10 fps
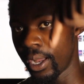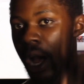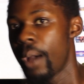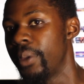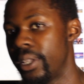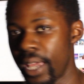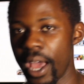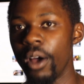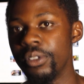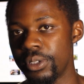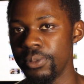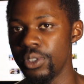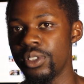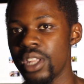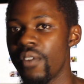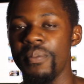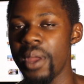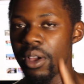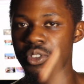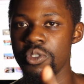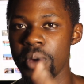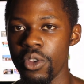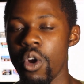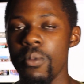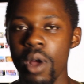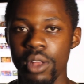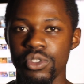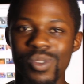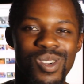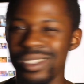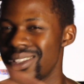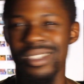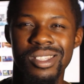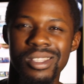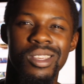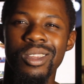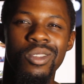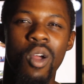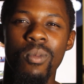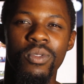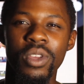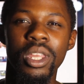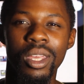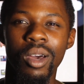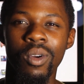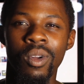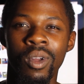Comment down some new stuff. I'm not gonna do my normal outro because this isn't a normal video.